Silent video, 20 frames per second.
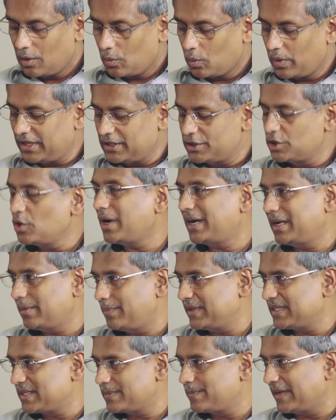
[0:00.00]
Whereas you had a
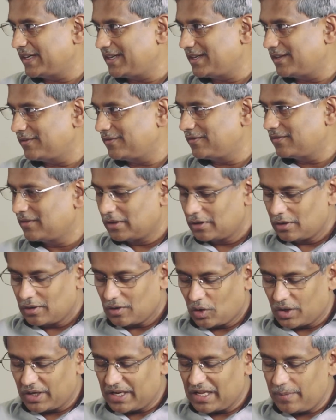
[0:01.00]
perspective
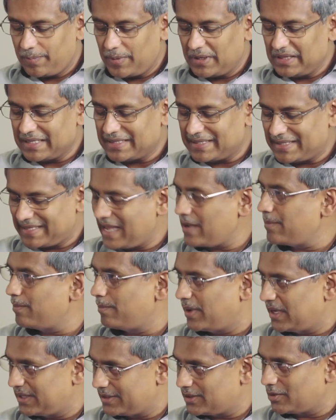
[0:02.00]
on keeping the same
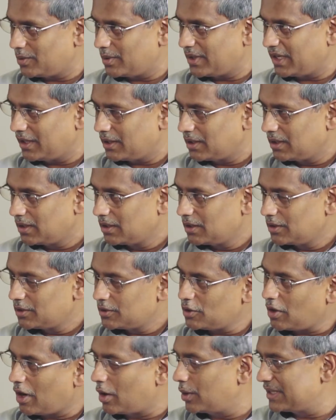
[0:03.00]
base story.
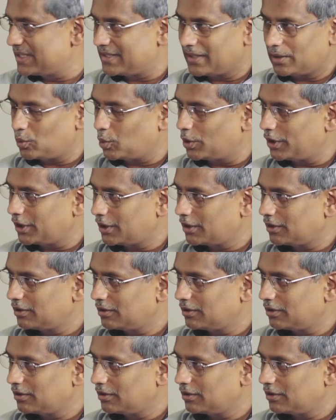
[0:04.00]
So how does that work?